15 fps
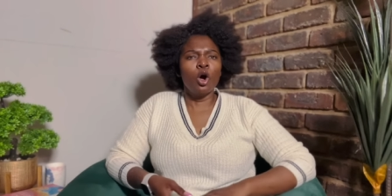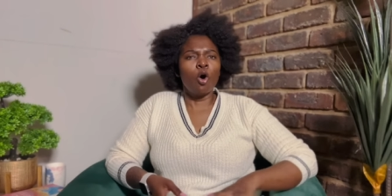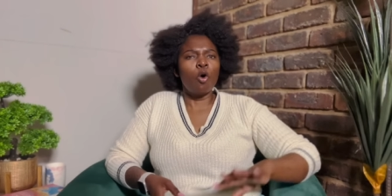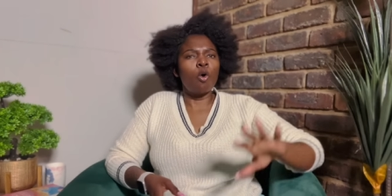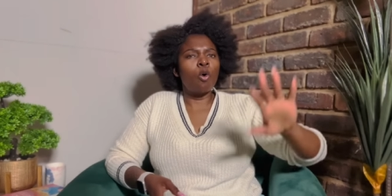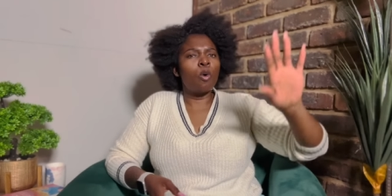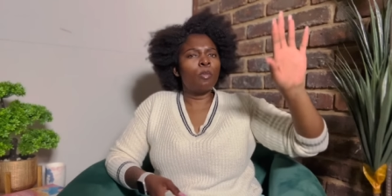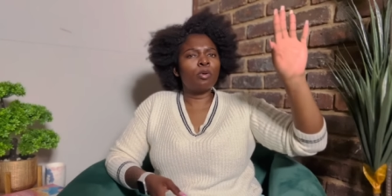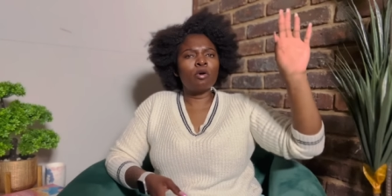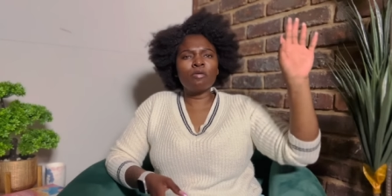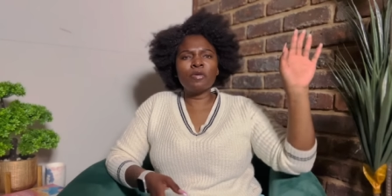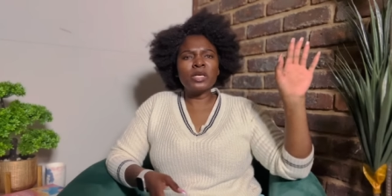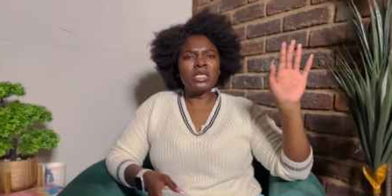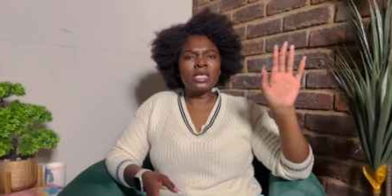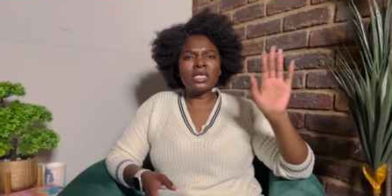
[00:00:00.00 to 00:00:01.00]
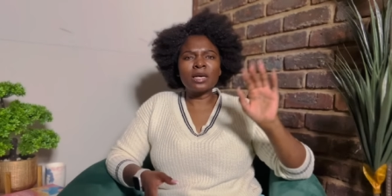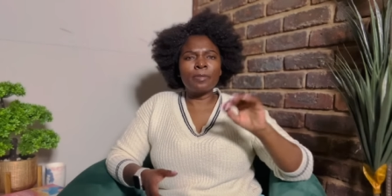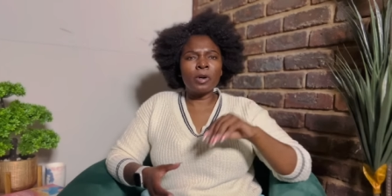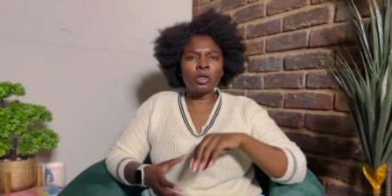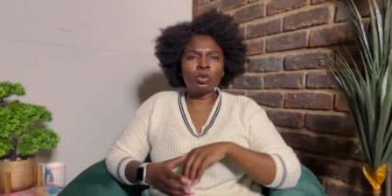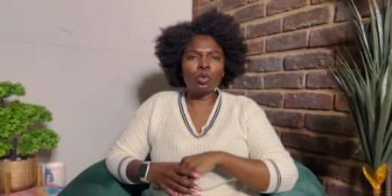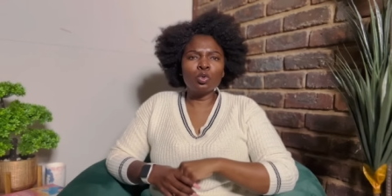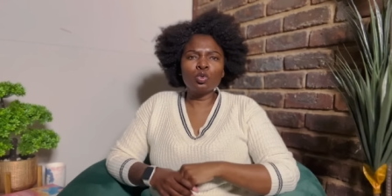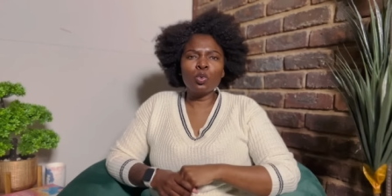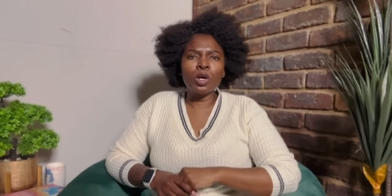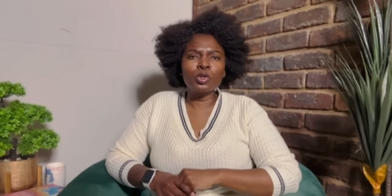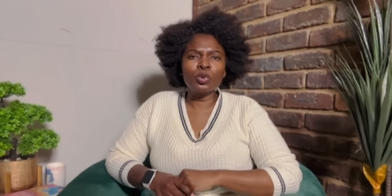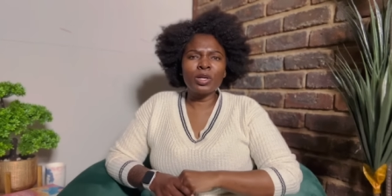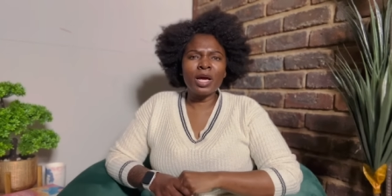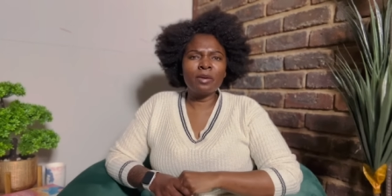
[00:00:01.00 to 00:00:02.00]
or prophecies about those who
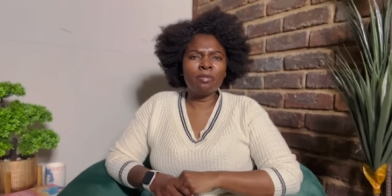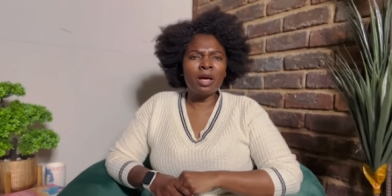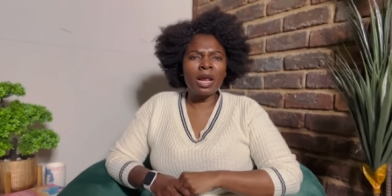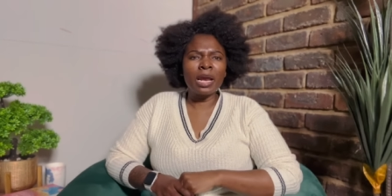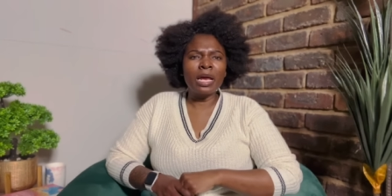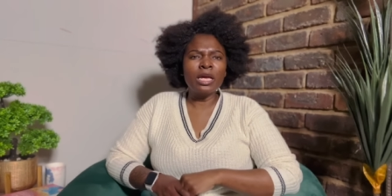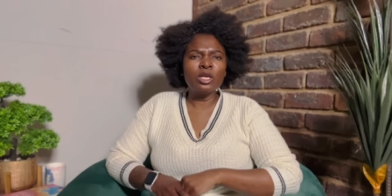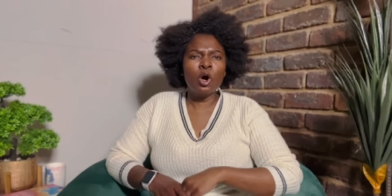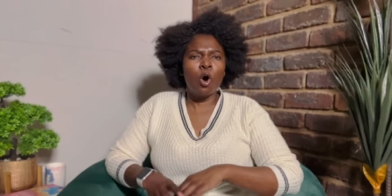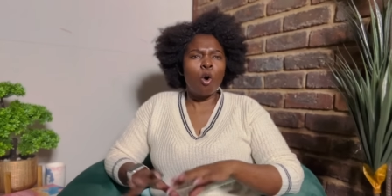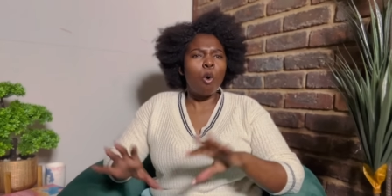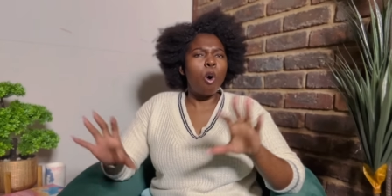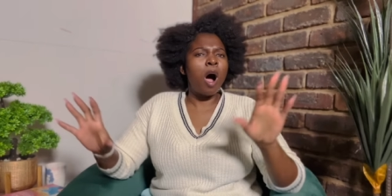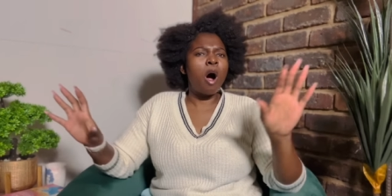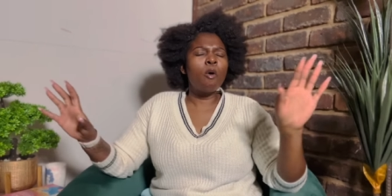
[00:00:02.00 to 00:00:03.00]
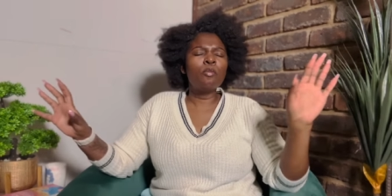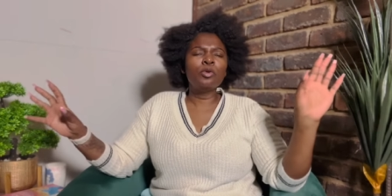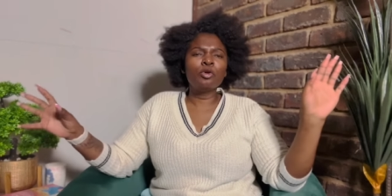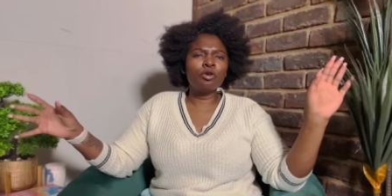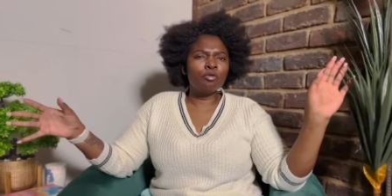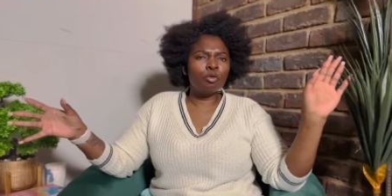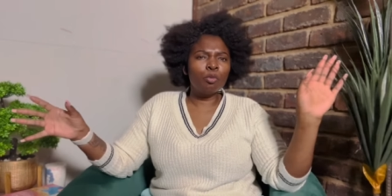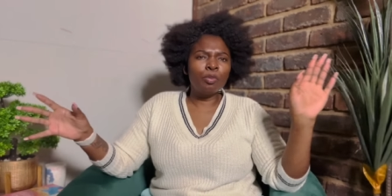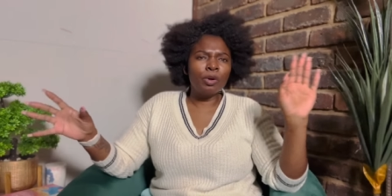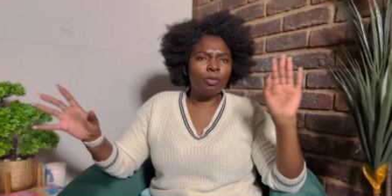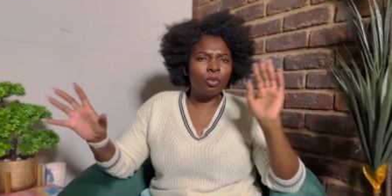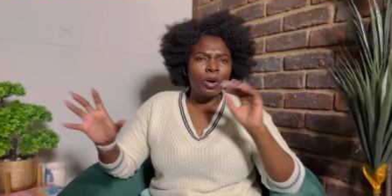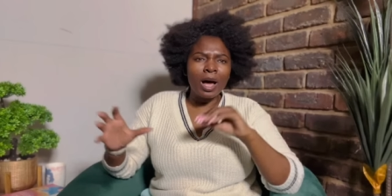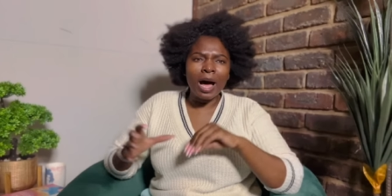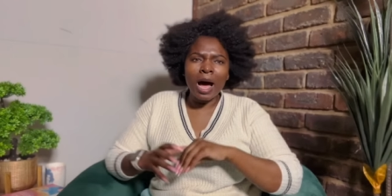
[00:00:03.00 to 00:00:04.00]
want to get married or how beautiful
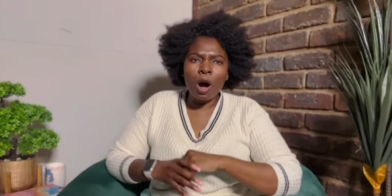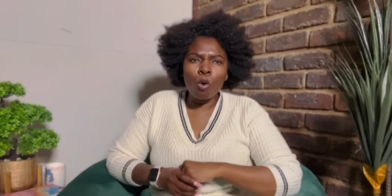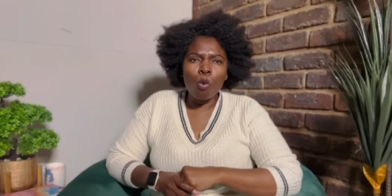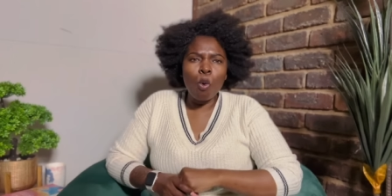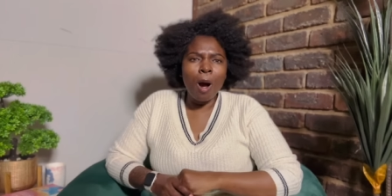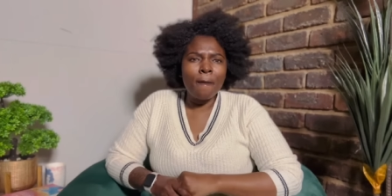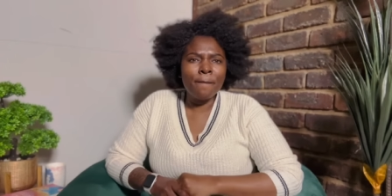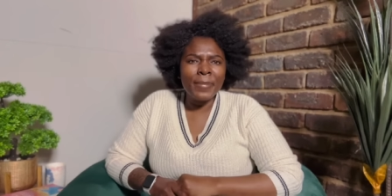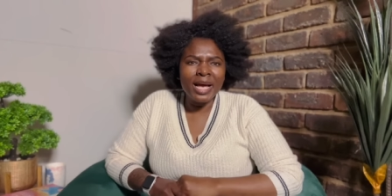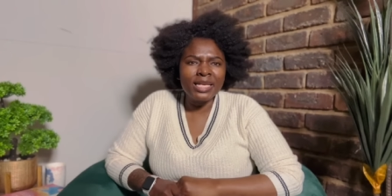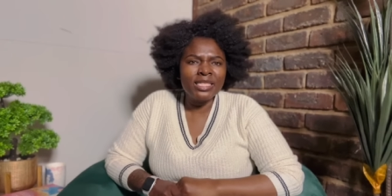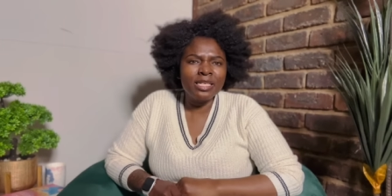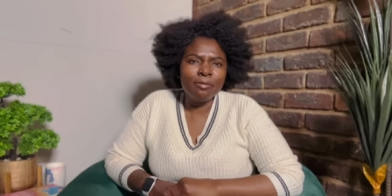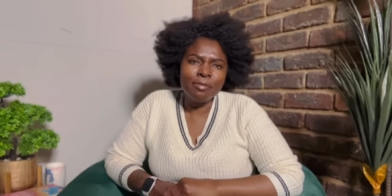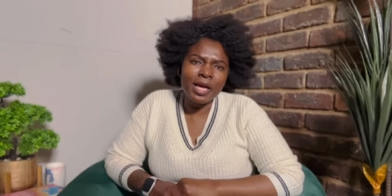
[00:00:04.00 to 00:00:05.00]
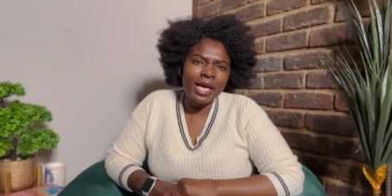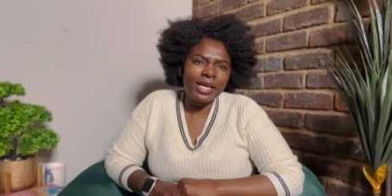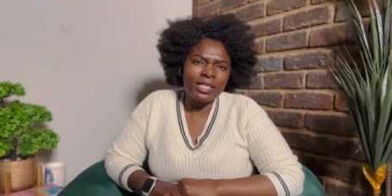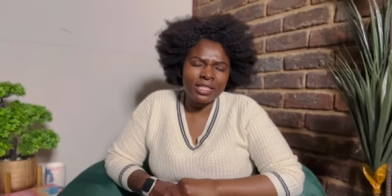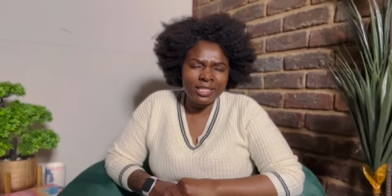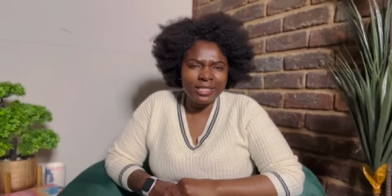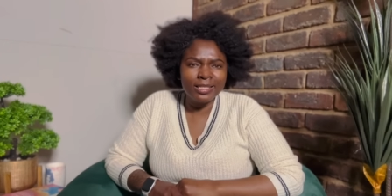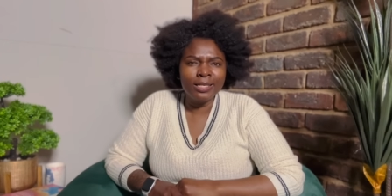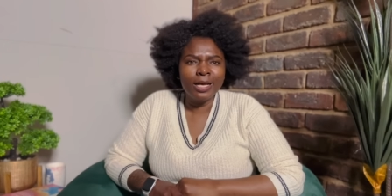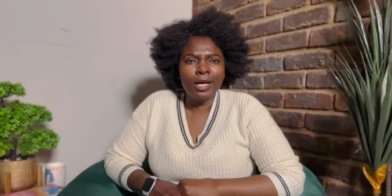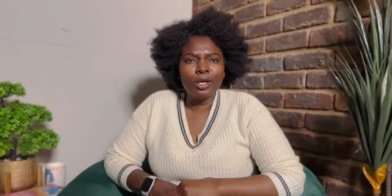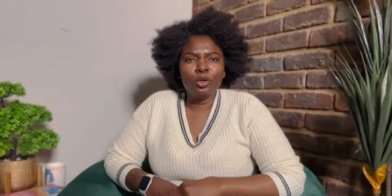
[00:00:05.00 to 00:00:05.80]
people are who are matchy matchy